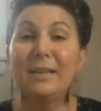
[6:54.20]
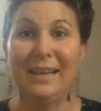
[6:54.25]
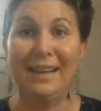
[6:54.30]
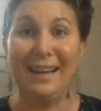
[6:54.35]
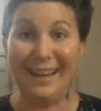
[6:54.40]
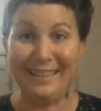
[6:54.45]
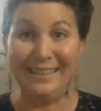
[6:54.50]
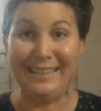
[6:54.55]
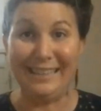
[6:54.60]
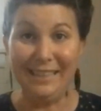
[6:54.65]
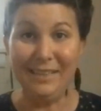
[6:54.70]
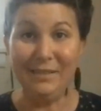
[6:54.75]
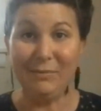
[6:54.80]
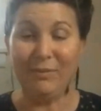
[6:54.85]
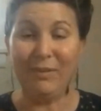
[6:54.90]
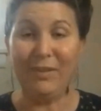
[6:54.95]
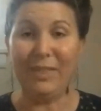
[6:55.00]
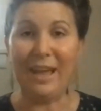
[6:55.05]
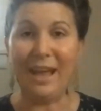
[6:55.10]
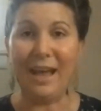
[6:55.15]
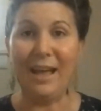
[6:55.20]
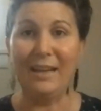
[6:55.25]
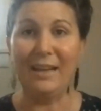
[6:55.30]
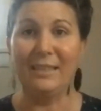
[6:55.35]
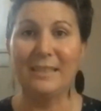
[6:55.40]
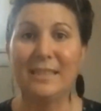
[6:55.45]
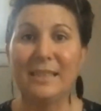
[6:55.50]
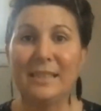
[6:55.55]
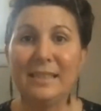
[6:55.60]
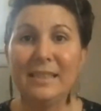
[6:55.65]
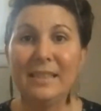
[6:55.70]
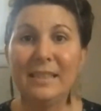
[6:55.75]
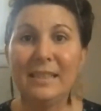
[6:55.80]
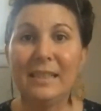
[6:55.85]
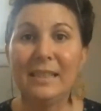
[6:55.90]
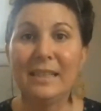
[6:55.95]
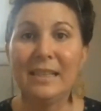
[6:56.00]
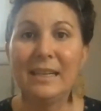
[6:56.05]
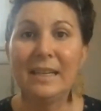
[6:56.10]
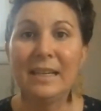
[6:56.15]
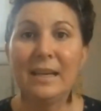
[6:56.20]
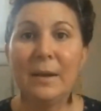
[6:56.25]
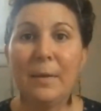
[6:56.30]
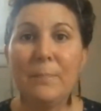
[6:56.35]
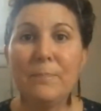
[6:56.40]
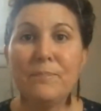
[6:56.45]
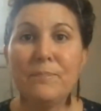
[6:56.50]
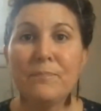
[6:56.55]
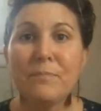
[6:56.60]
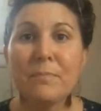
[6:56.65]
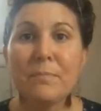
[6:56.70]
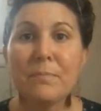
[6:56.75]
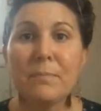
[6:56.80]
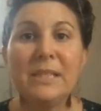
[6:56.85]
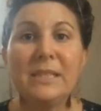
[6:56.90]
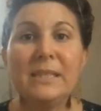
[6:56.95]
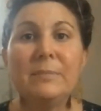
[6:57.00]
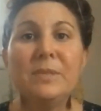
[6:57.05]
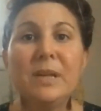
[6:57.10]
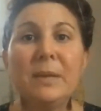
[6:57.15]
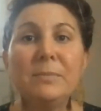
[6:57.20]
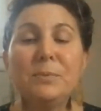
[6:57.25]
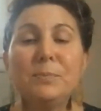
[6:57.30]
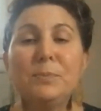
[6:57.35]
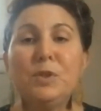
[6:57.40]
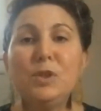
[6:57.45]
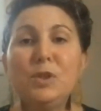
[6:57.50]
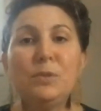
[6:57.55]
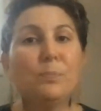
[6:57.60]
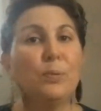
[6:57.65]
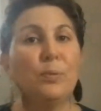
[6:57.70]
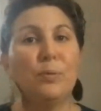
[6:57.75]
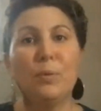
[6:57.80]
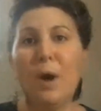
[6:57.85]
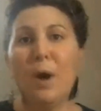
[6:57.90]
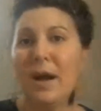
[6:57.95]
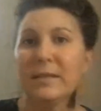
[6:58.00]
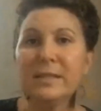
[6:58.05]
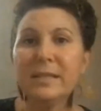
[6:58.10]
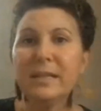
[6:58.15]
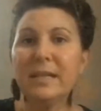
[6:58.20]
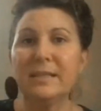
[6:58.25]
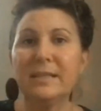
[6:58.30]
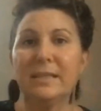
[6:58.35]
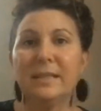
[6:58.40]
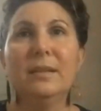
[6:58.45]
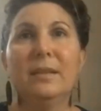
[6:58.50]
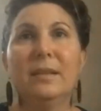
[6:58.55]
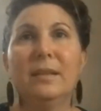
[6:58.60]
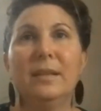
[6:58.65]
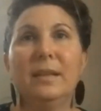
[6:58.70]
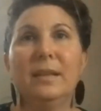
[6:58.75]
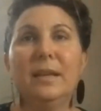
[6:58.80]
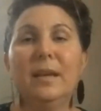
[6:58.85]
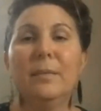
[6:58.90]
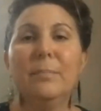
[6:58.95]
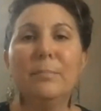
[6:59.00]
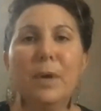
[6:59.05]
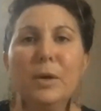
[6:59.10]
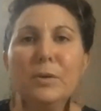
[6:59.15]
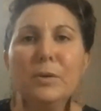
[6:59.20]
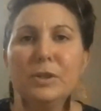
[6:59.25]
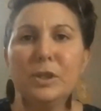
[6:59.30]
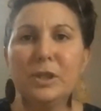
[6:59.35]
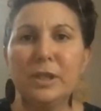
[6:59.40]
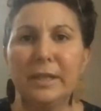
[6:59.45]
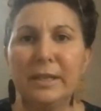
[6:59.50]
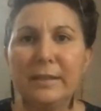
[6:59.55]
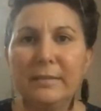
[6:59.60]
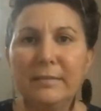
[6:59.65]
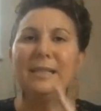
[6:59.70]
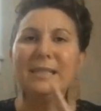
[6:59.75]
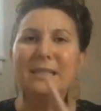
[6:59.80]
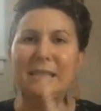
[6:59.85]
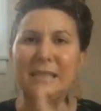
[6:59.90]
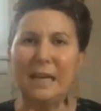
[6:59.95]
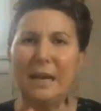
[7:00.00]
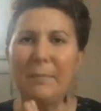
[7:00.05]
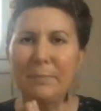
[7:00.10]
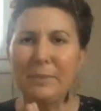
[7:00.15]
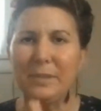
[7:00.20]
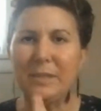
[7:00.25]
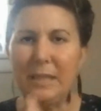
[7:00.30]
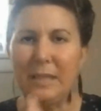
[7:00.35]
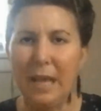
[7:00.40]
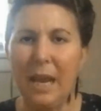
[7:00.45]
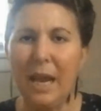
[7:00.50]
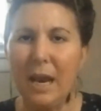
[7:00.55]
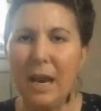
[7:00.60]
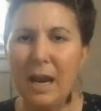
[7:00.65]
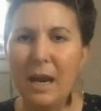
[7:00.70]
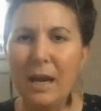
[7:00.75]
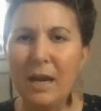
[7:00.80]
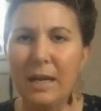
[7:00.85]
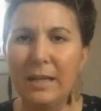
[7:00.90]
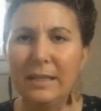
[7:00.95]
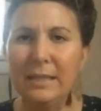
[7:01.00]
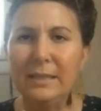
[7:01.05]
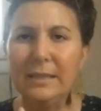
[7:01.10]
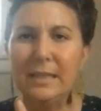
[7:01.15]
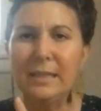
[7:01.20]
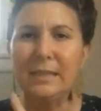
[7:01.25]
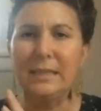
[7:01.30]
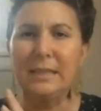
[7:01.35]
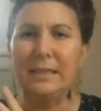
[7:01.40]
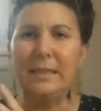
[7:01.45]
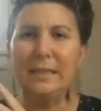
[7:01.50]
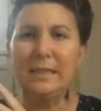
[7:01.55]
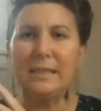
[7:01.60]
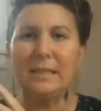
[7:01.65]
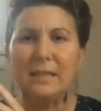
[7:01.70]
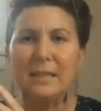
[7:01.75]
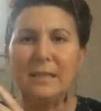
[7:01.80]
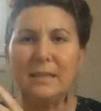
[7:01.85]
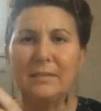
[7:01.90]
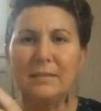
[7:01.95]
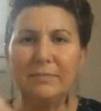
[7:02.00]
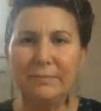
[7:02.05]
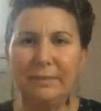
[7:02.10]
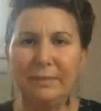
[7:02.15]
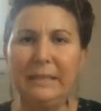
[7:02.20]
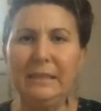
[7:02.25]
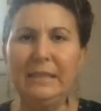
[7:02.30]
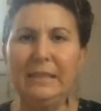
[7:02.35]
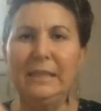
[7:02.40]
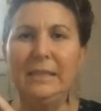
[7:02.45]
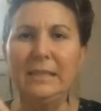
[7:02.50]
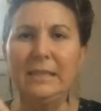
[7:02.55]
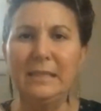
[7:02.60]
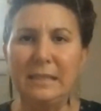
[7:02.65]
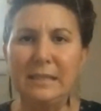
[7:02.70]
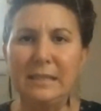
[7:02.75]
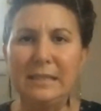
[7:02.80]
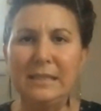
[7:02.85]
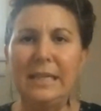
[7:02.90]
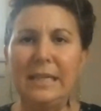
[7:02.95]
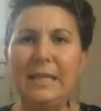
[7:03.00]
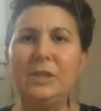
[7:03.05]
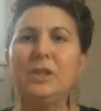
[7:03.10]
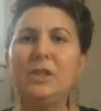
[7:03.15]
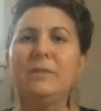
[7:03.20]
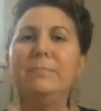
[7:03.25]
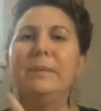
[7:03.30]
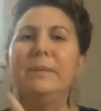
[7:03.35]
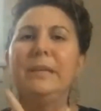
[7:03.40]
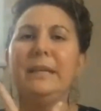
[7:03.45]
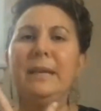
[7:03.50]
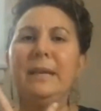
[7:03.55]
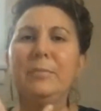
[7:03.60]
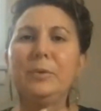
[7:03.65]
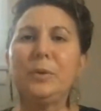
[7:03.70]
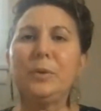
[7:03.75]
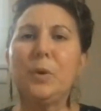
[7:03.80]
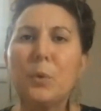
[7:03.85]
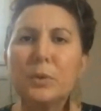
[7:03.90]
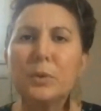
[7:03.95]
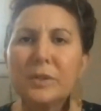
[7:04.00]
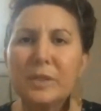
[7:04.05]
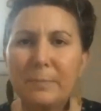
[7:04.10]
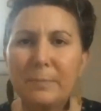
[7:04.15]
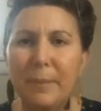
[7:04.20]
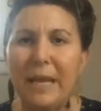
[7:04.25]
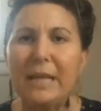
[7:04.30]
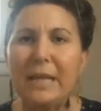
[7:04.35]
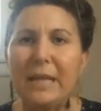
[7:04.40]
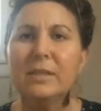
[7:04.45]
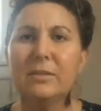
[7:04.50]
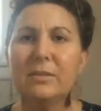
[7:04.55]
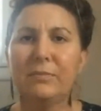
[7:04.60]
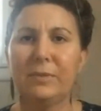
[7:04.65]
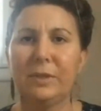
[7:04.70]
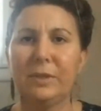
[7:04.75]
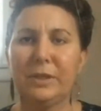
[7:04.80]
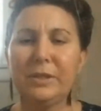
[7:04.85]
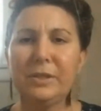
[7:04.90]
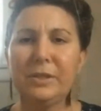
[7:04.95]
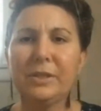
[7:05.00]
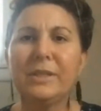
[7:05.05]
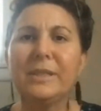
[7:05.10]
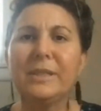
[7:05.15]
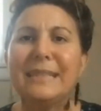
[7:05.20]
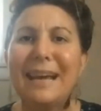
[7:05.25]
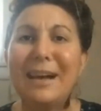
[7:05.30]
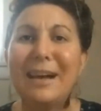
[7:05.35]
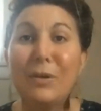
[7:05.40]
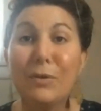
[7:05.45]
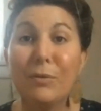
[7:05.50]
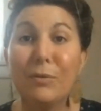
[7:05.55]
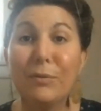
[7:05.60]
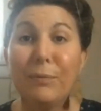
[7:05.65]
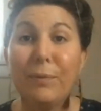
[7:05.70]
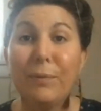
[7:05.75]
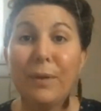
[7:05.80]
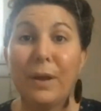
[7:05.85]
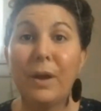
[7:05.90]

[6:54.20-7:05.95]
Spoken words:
a need for that. But sometimes just processing the emotion stops there and it doesn't get to the feeling, the sensation, being able to hold space for yourself